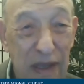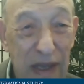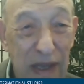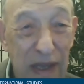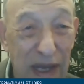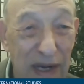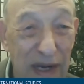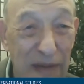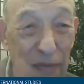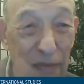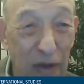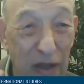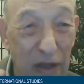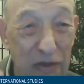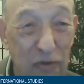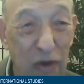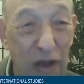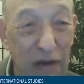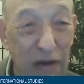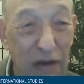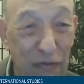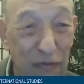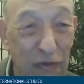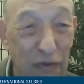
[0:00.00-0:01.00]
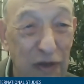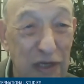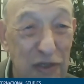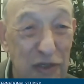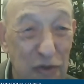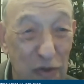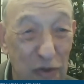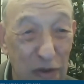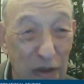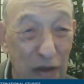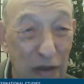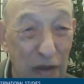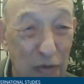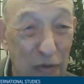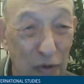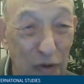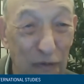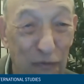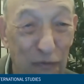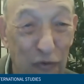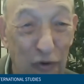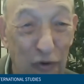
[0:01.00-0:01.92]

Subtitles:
Adam, I'll try to finish within 3 or 4